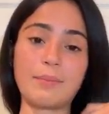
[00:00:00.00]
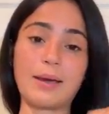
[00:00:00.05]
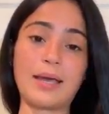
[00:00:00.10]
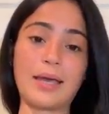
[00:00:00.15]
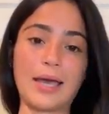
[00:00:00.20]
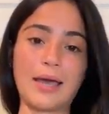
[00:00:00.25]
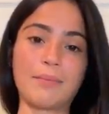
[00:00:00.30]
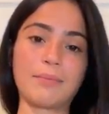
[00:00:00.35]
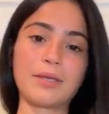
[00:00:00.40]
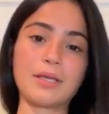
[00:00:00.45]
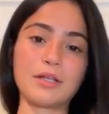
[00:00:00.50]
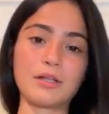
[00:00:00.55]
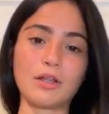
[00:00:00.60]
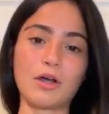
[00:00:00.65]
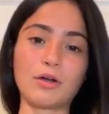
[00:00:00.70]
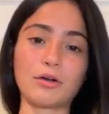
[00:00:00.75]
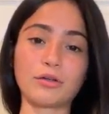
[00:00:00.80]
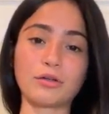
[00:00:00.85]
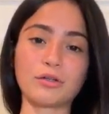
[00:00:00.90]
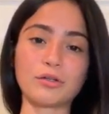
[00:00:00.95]
miami a
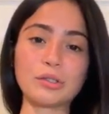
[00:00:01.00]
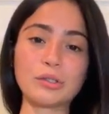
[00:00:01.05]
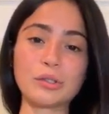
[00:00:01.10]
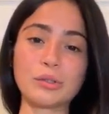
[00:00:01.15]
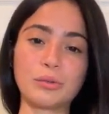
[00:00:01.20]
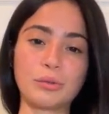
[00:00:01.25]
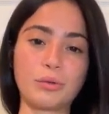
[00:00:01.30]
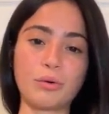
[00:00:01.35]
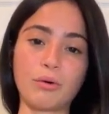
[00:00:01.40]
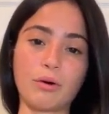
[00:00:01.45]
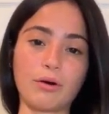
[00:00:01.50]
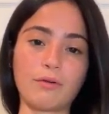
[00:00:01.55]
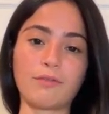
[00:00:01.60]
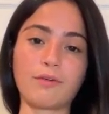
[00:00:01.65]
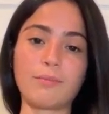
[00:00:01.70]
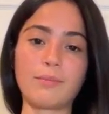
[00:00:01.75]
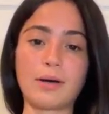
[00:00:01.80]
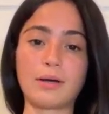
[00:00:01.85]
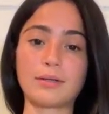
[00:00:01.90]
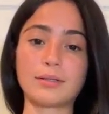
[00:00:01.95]
lot of girls who go are
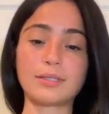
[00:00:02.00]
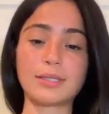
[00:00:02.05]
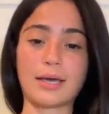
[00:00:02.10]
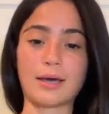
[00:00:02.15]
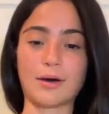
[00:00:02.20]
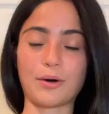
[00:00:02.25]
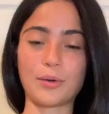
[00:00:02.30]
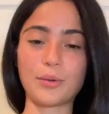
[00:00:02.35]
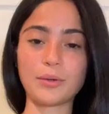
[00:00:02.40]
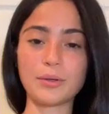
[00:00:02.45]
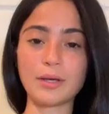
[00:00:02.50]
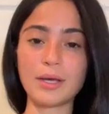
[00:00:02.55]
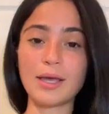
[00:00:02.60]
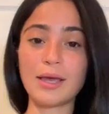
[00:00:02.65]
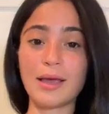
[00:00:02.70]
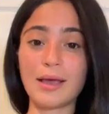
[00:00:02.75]
from out of town